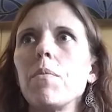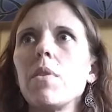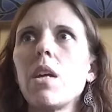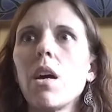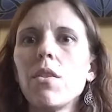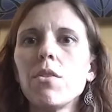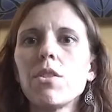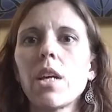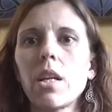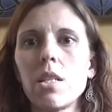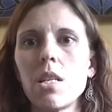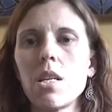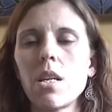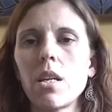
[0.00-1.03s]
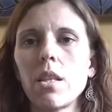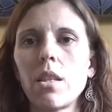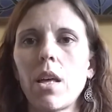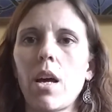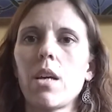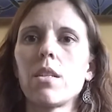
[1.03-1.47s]
The other technique
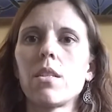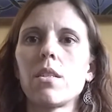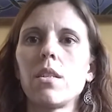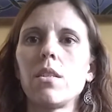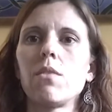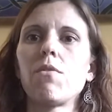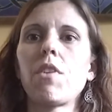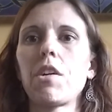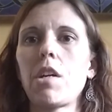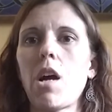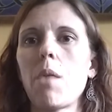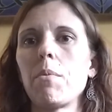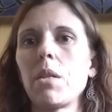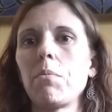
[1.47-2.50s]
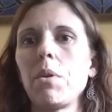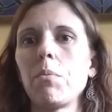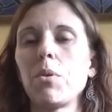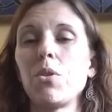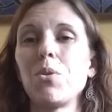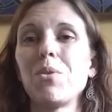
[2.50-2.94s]
that is very common that
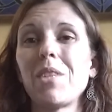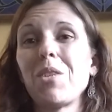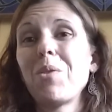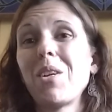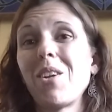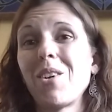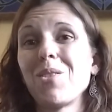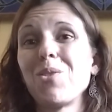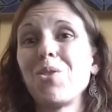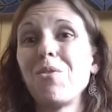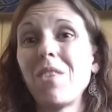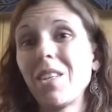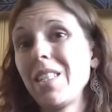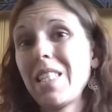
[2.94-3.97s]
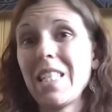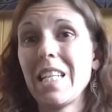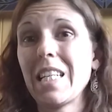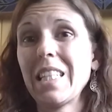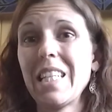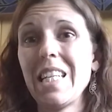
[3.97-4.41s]
people use, that you can also do very
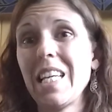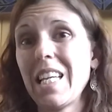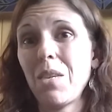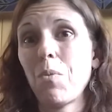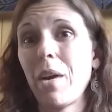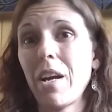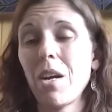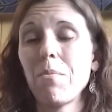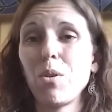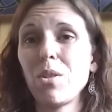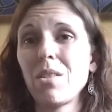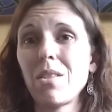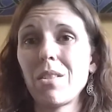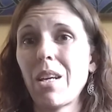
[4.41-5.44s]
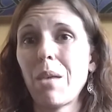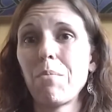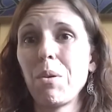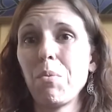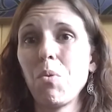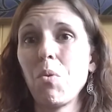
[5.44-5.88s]
sneakily anywhere, most of the time
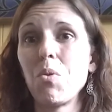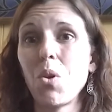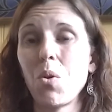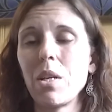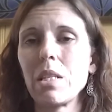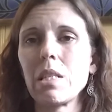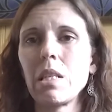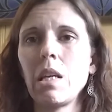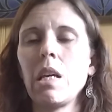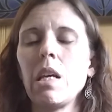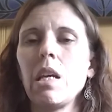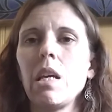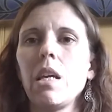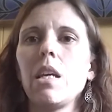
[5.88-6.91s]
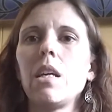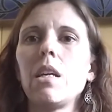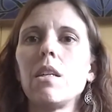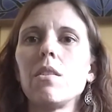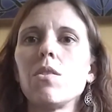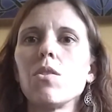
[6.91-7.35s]
people won't notice,
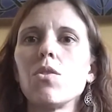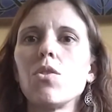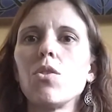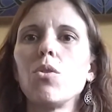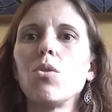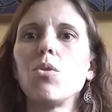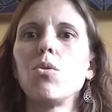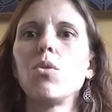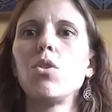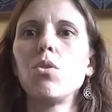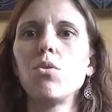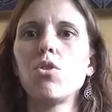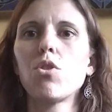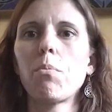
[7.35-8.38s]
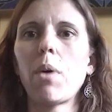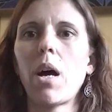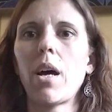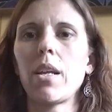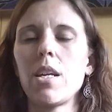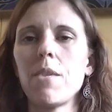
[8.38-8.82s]
is to use your
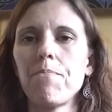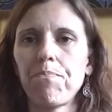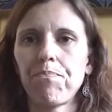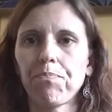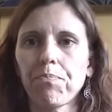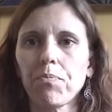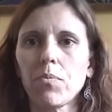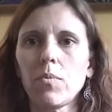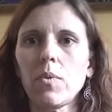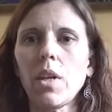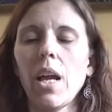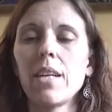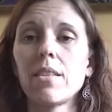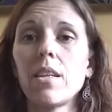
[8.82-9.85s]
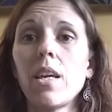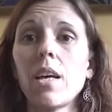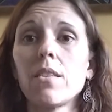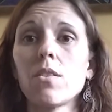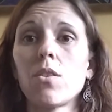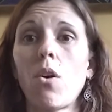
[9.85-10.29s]
body as a
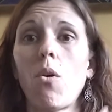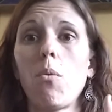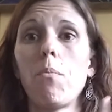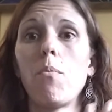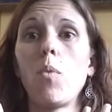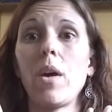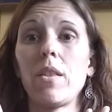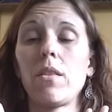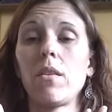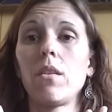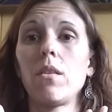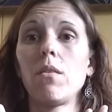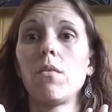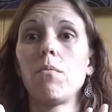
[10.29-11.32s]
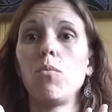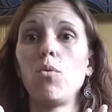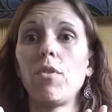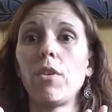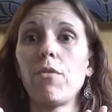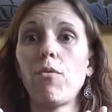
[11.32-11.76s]
yes-no, with
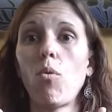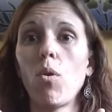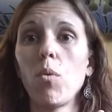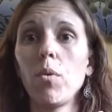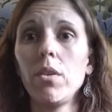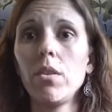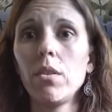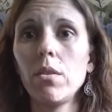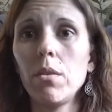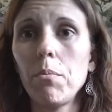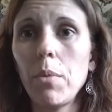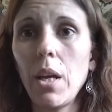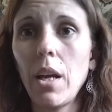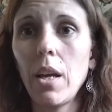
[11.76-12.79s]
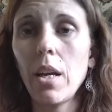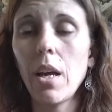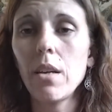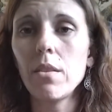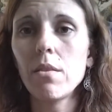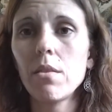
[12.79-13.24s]
moving forward being a
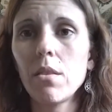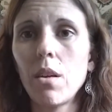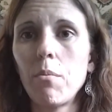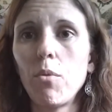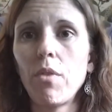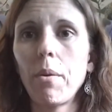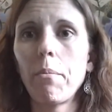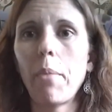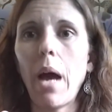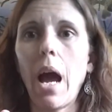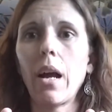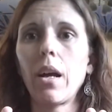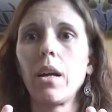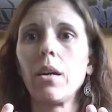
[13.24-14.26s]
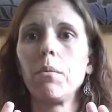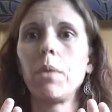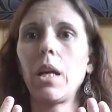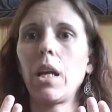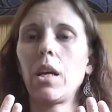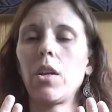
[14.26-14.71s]
yes and moving back
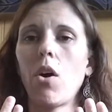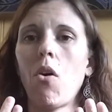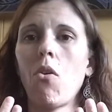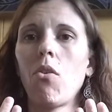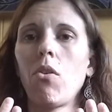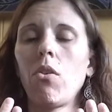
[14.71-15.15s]
being a no.